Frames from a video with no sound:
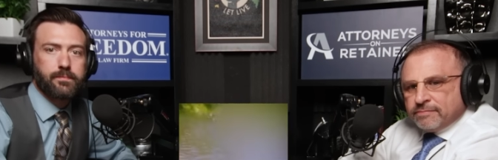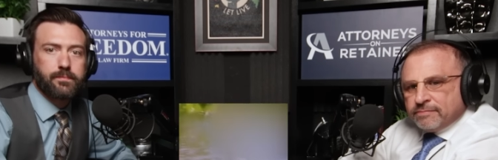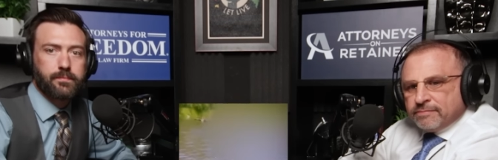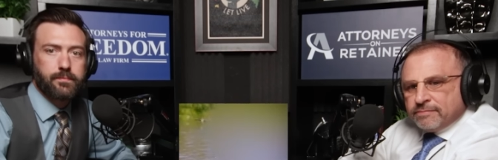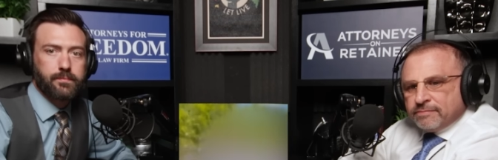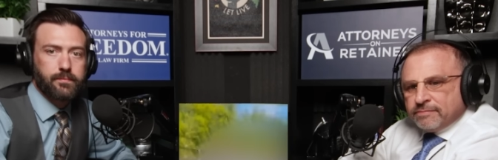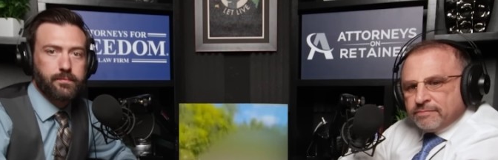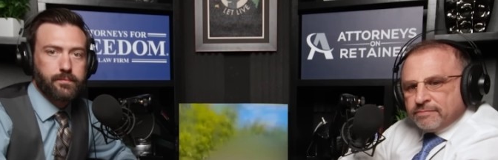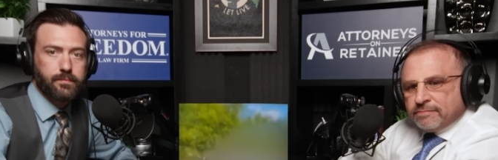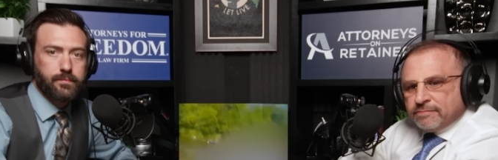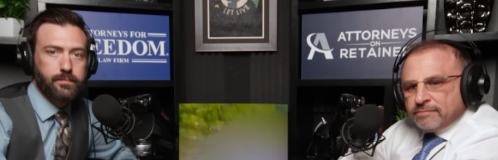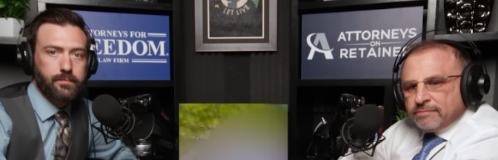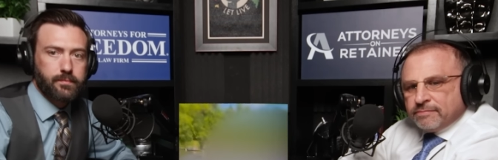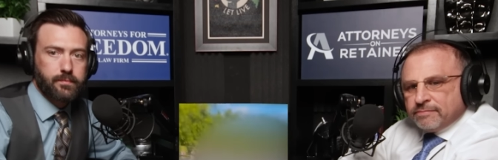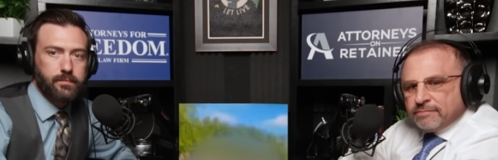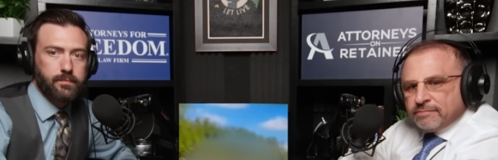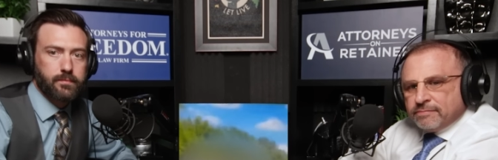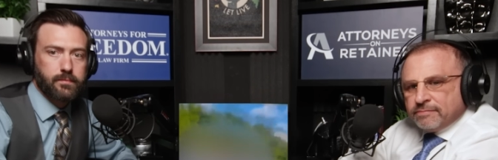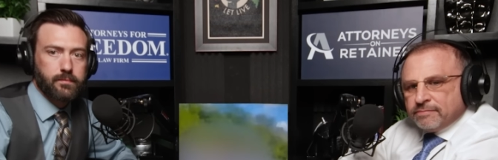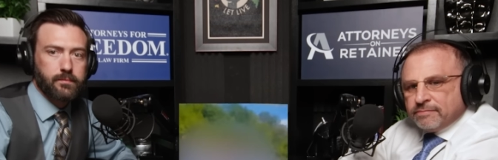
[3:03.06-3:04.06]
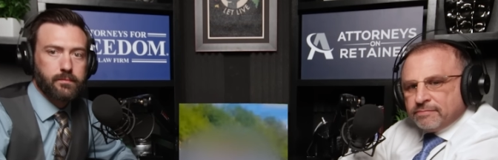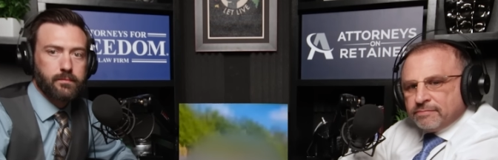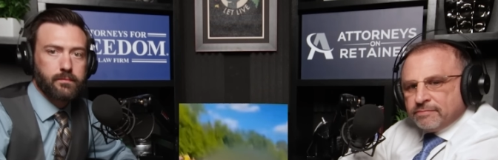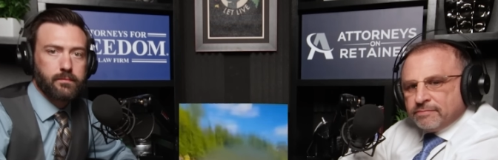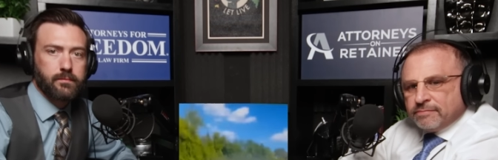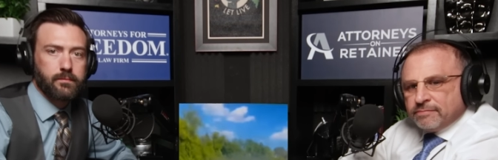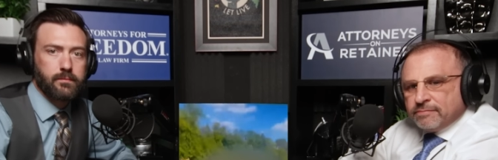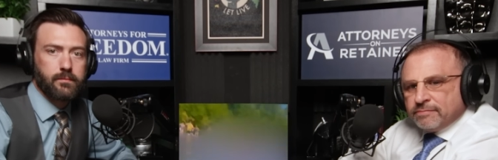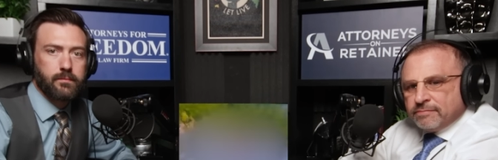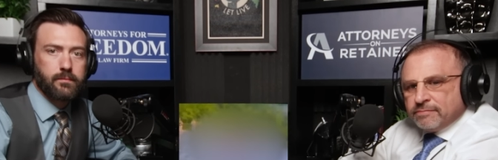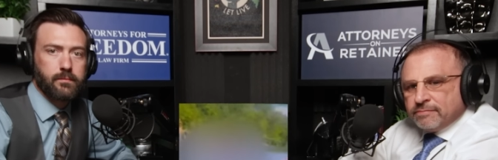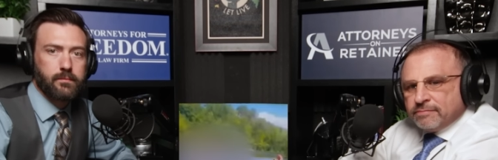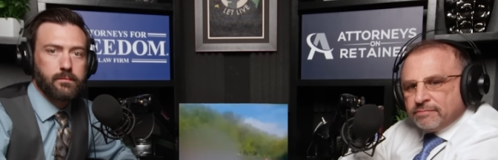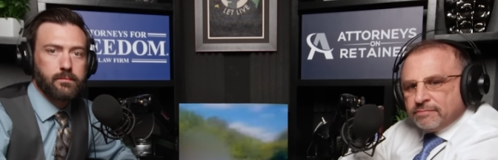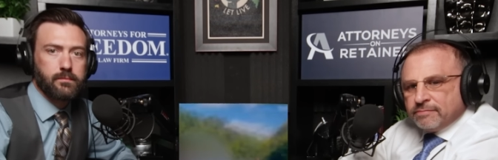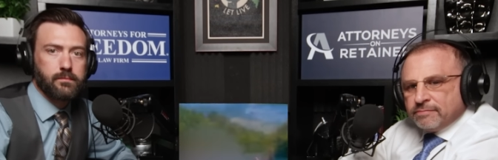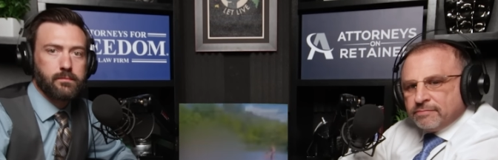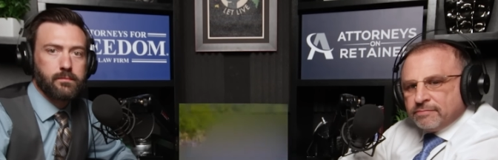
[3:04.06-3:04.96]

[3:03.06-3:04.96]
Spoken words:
No one is speaking in this clip.